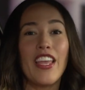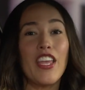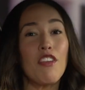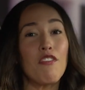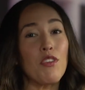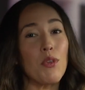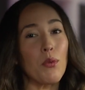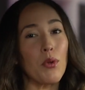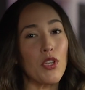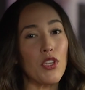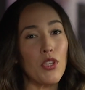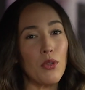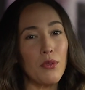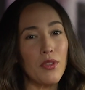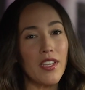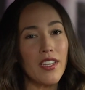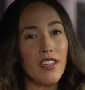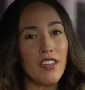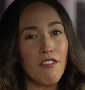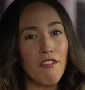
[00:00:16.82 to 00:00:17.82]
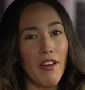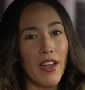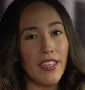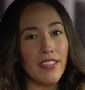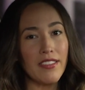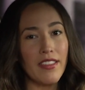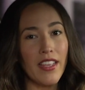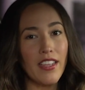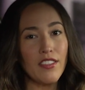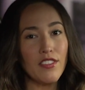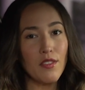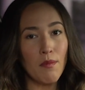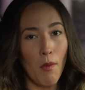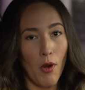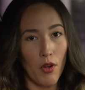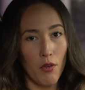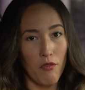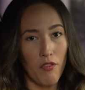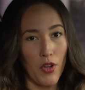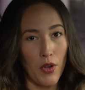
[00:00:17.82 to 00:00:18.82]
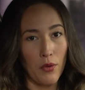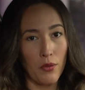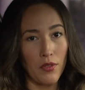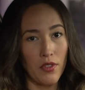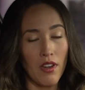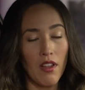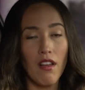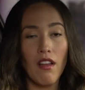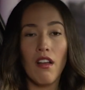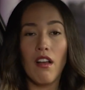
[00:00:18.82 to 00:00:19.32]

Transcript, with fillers: If you are using a device like a smartphone,